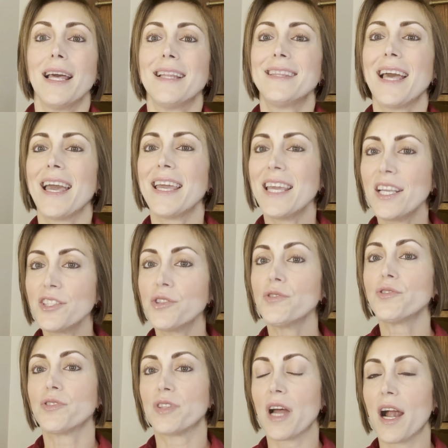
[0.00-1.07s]
The issue
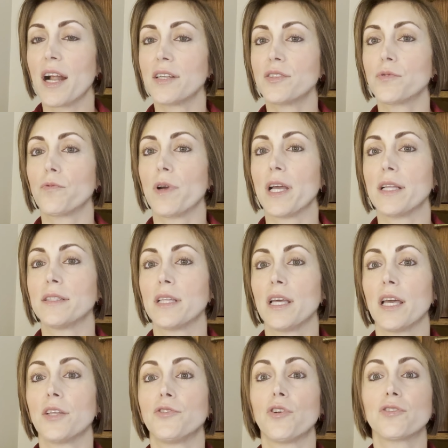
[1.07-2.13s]
starts when
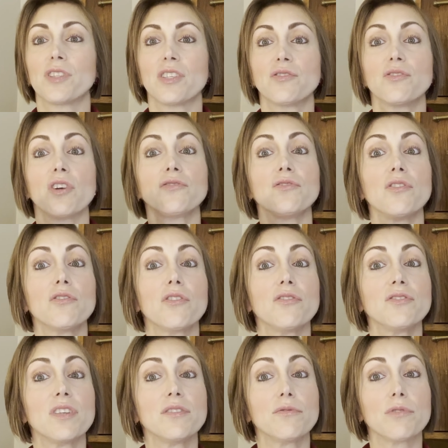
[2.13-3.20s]
uh, your testosterone
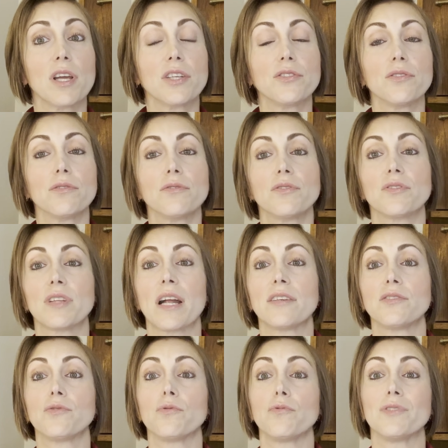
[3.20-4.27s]
concentration
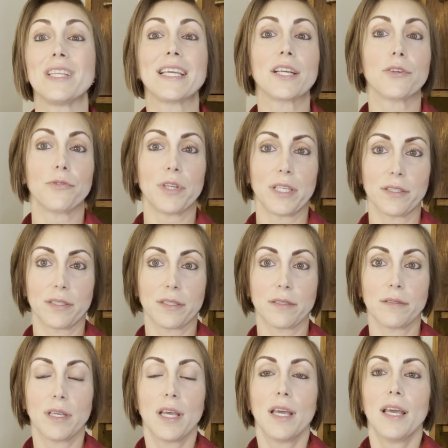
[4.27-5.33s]
starts to
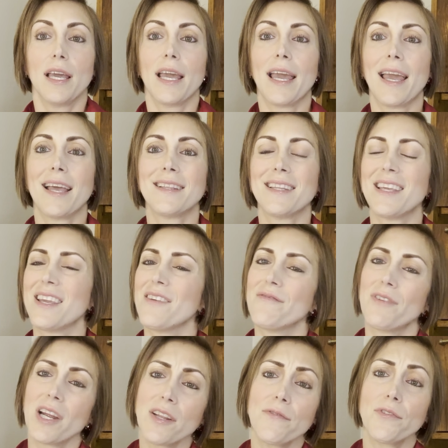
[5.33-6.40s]
decrease. And
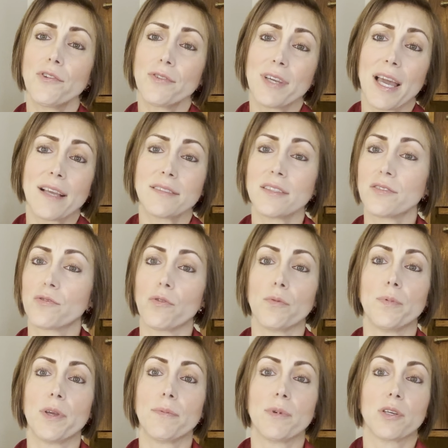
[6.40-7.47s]
in very few cases
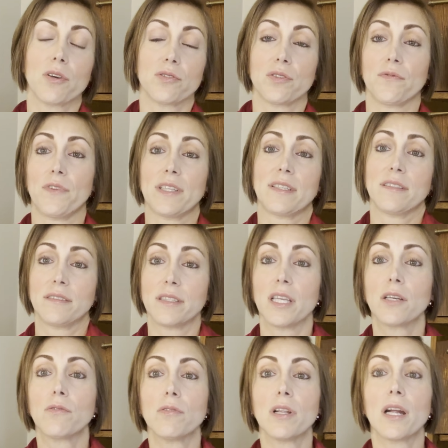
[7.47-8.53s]
could be because of a
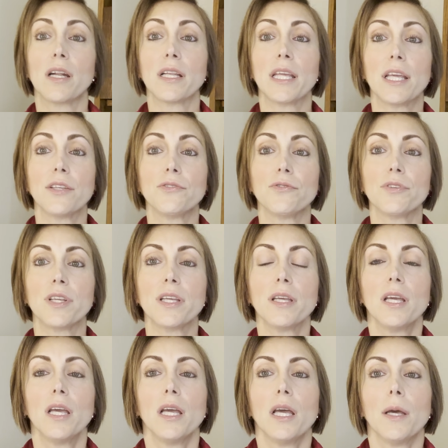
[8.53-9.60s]
testicular injury,
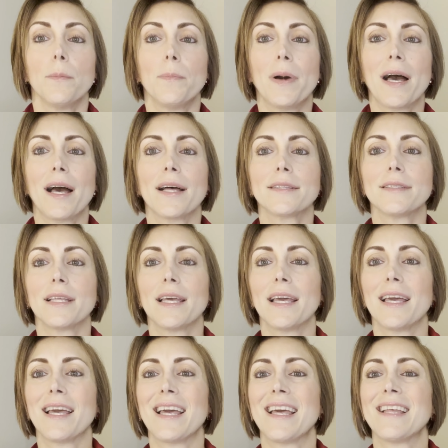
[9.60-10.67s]
but
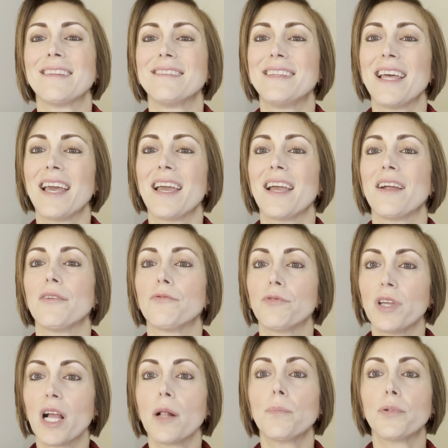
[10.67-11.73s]
uh, the
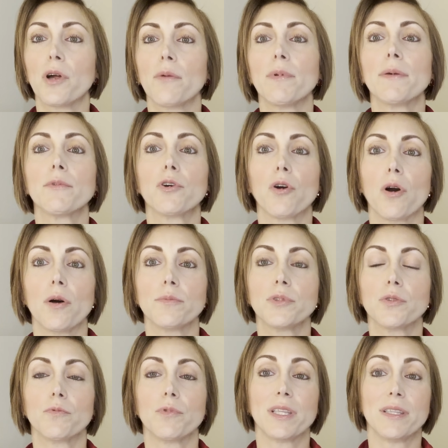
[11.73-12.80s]
real problem
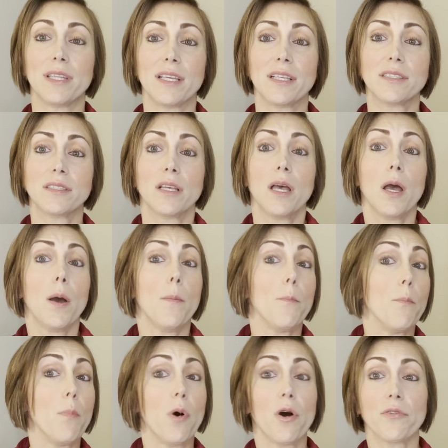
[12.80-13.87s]
comes with these
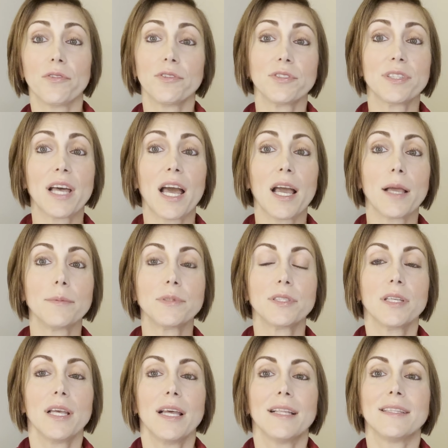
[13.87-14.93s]
modern times
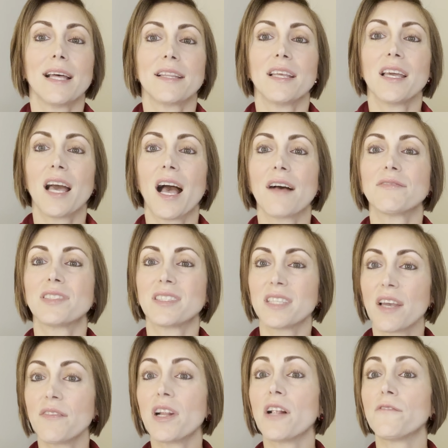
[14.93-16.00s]
that they have
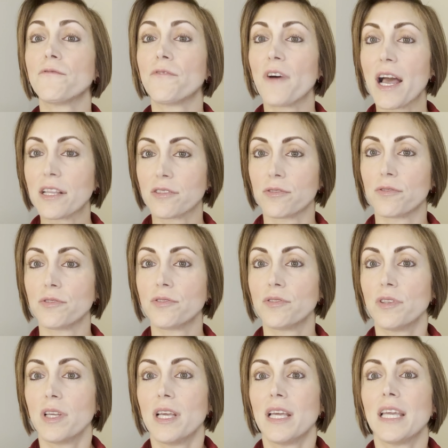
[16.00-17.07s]
several factors
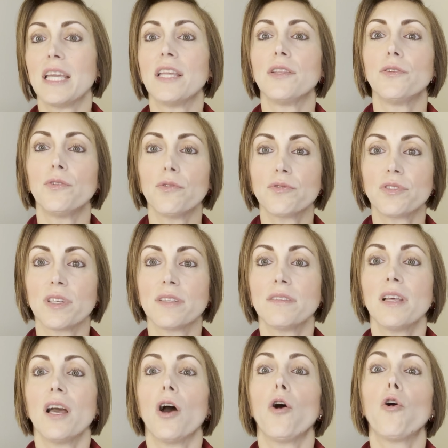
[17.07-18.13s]

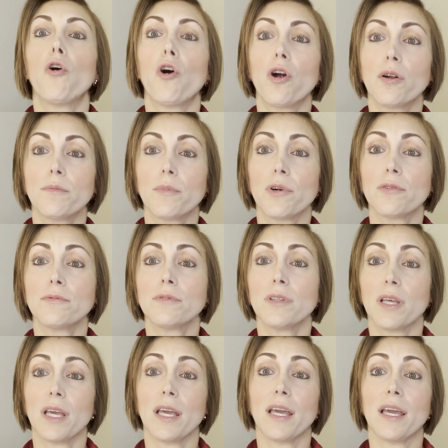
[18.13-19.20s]
inducing hormone
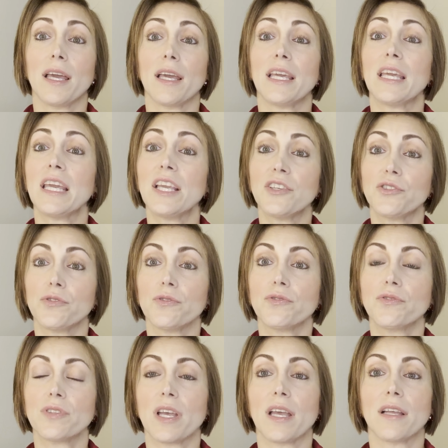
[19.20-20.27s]
uh,
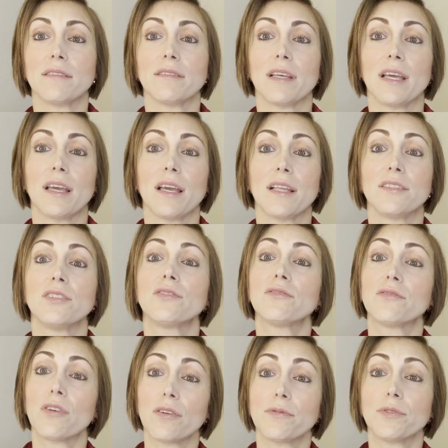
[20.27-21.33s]
issues and uh,
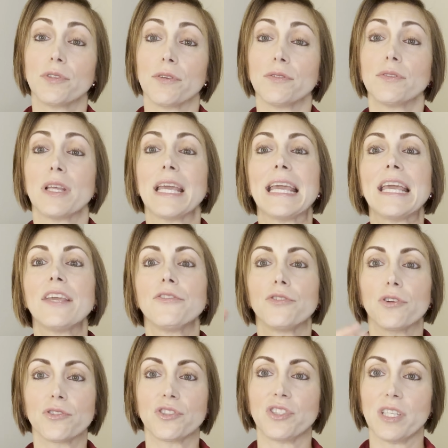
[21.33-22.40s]
distortion in
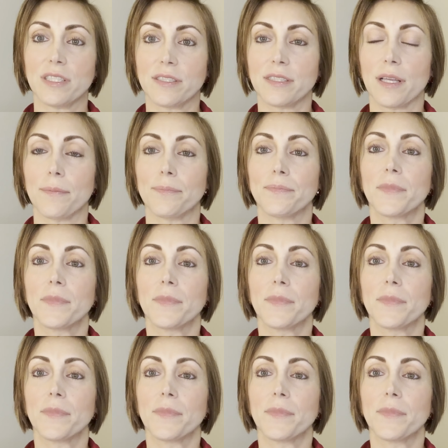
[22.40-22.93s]
your system.